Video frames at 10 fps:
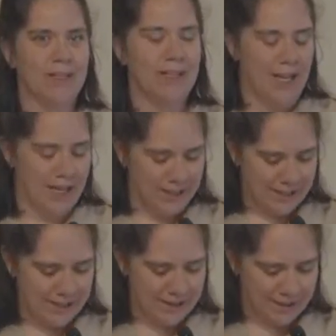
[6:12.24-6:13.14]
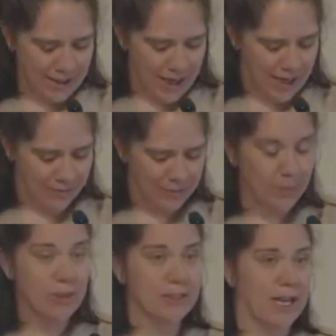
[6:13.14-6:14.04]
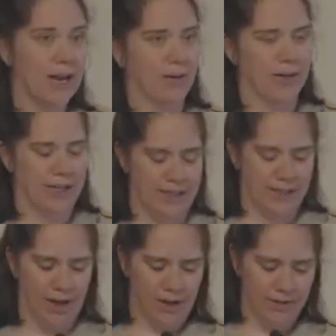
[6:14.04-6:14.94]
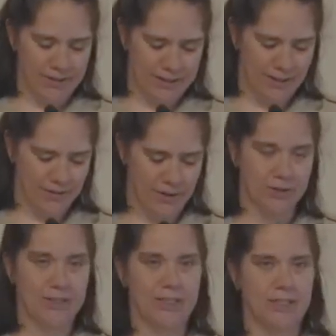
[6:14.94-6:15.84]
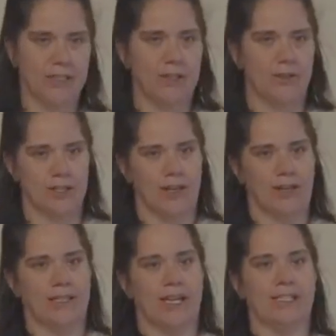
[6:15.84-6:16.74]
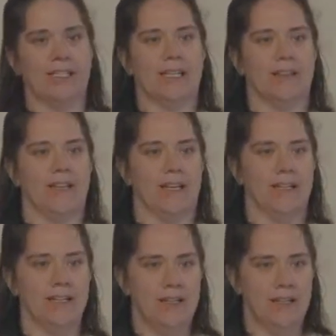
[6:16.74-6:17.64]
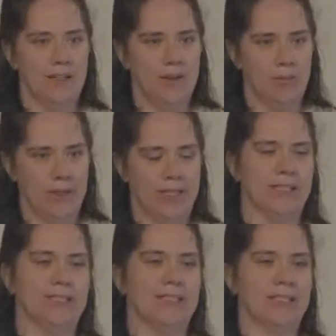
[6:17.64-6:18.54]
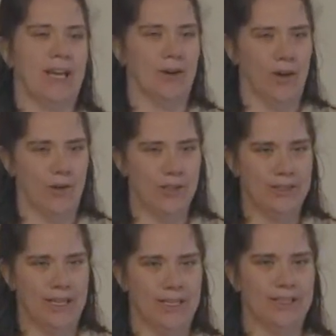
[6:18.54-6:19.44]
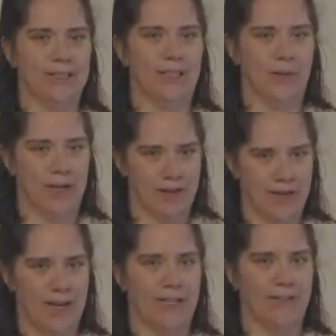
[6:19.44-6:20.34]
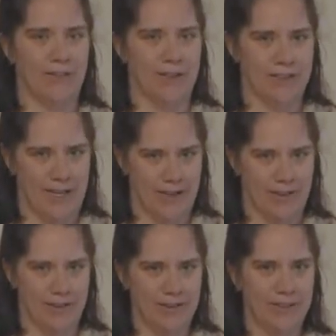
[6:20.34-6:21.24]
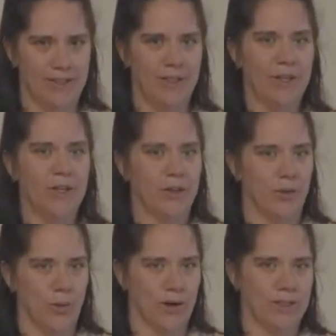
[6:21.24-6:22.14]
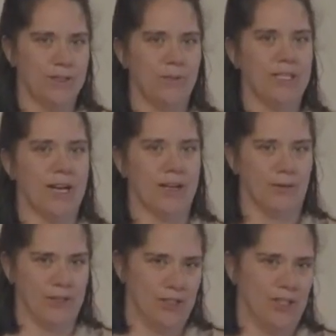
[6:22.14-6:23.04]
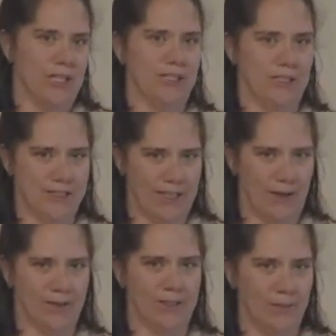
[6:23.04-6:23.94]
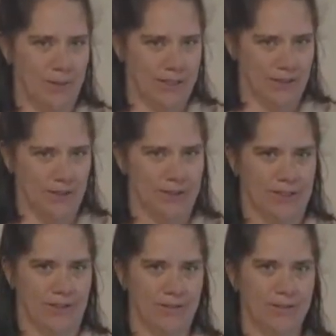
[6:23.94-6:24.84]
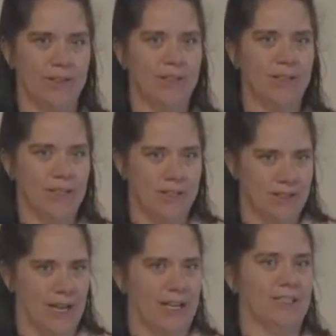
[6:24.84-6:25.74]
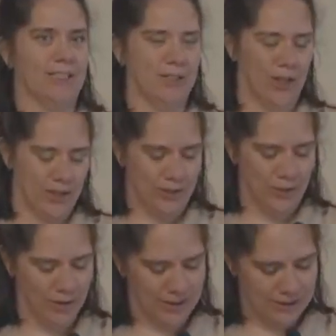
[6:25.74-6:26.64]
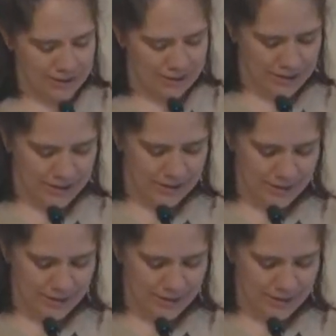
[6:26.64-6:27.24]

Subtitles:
And he doubled down, and in all of his interviews continues on the idea that because the Scout Oath says that we are kind and fair to others, the work to be done was changing Scouts to be inclusive, not to start a new organization.